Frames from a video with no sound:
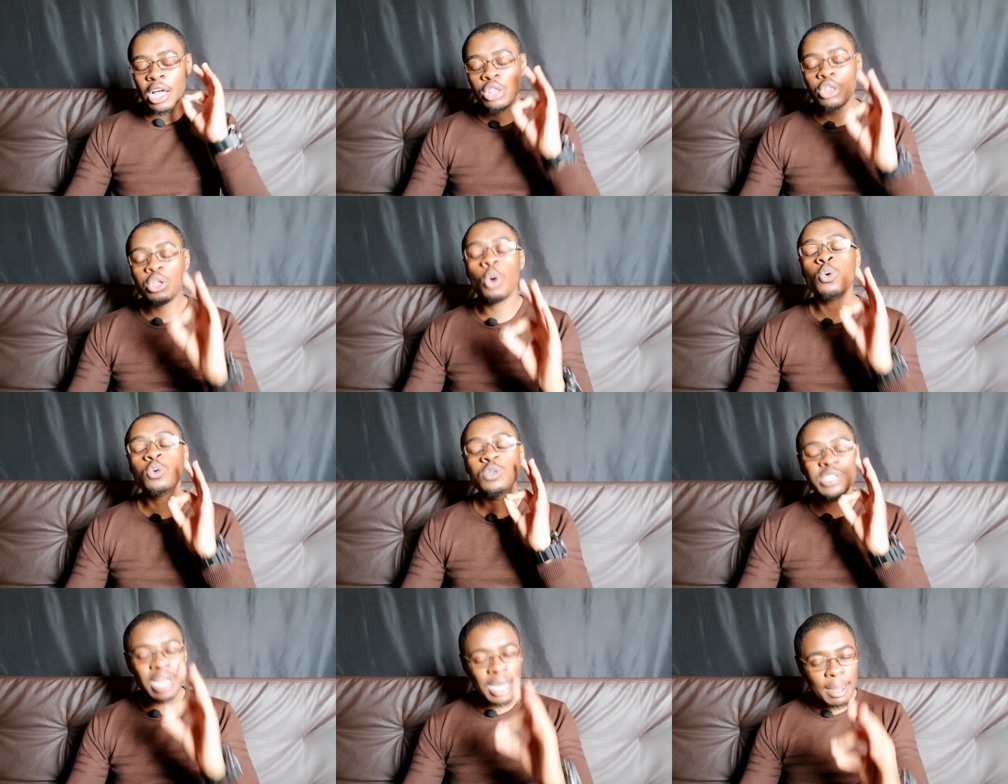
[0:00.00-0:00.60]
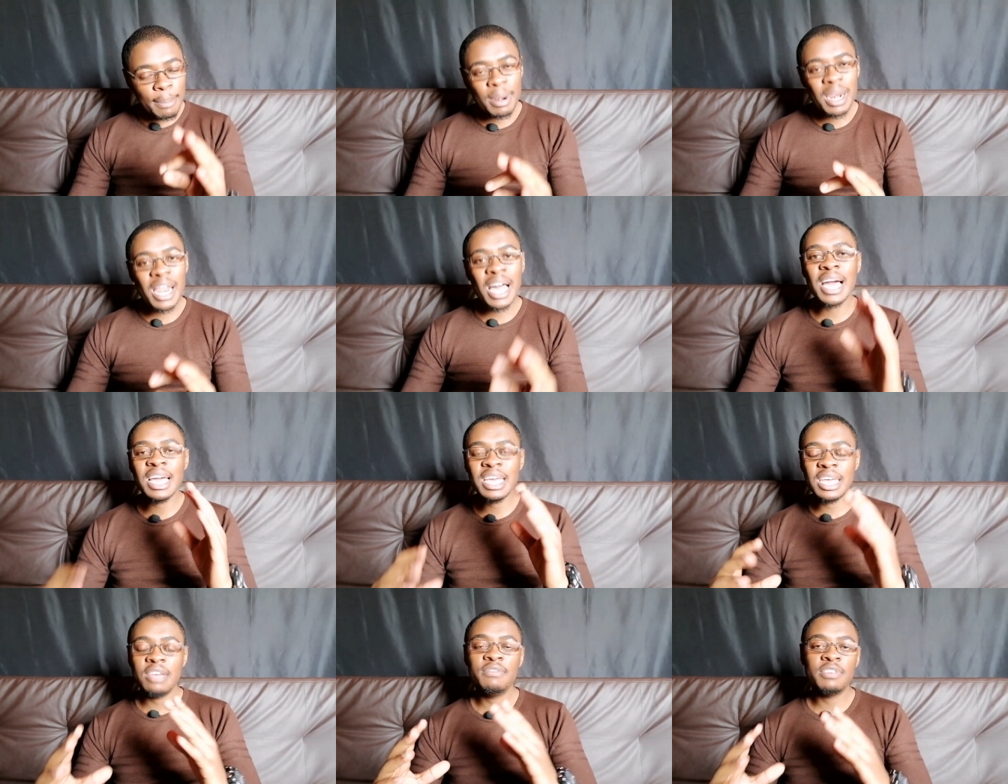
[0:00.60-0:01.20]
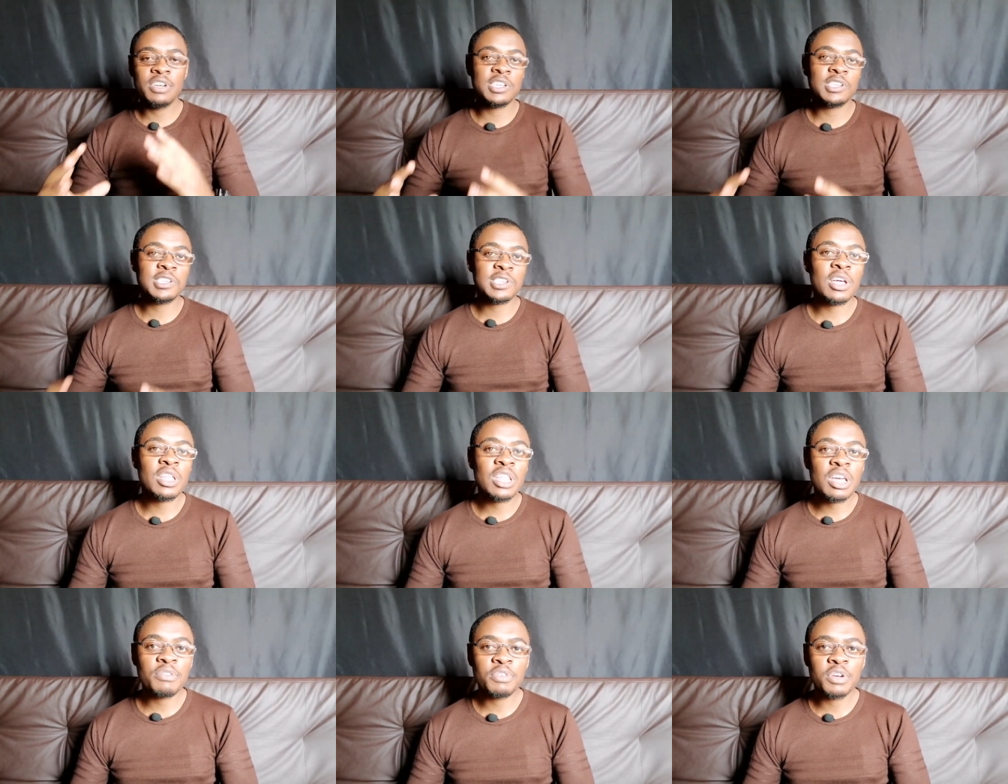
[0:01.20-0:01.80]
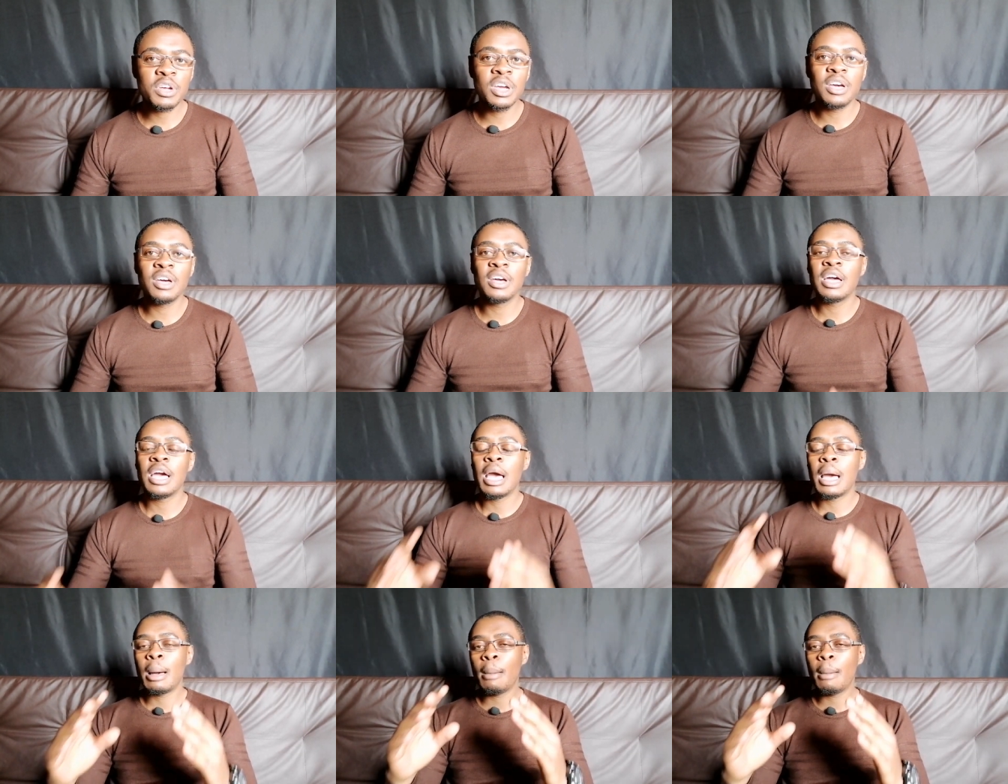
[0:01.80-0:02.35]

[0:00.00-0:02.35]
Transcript: Those apply even in South Africa.